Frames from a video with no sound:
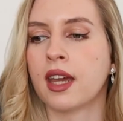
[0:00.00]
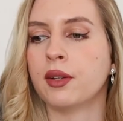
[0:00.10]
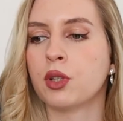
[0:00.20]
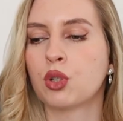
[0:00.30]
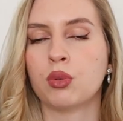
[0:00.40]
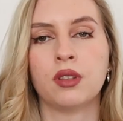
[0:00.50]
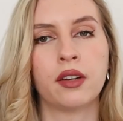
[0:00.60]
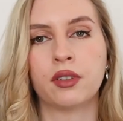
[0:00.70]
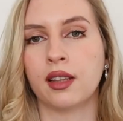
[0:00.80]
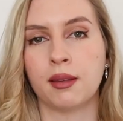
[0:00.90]
and we should
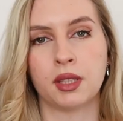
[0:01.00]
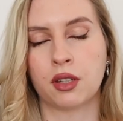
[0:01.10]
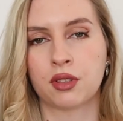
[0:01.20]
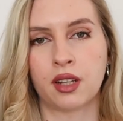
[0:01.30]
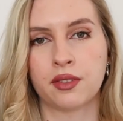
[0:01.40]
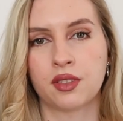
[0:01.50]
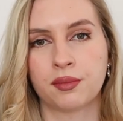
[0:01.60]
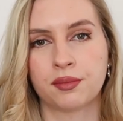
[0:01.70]
never limit ourselves.